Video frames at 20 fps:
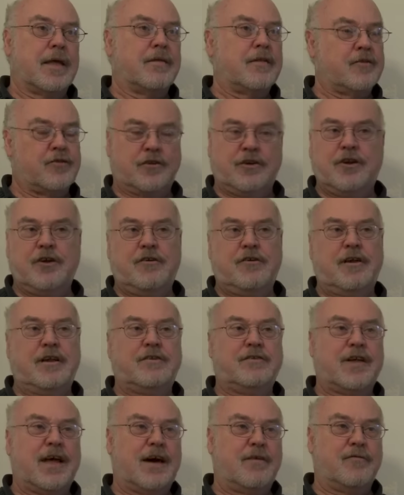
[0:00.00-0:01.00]
the security
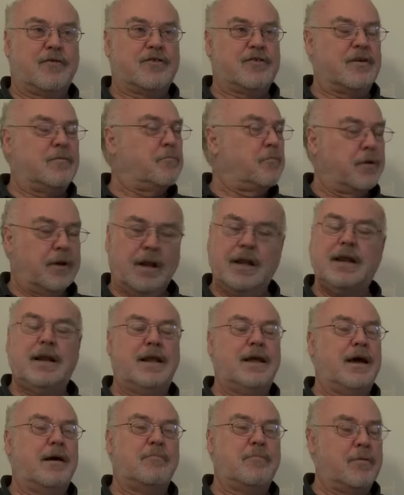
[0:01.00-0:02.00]
staff was
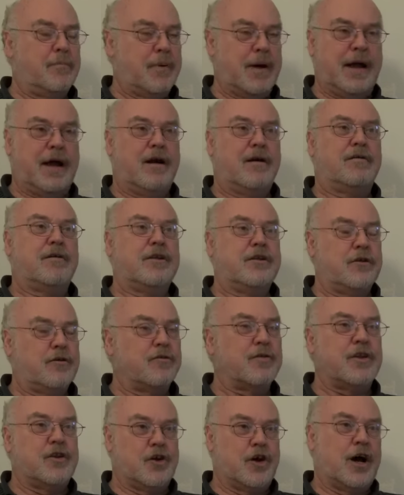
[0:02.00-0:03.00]
completely unprepared to
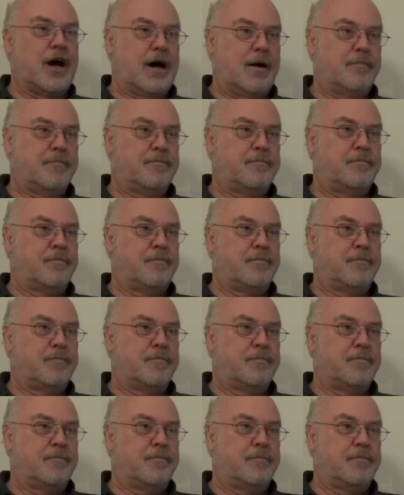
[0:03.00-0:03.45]
do the job.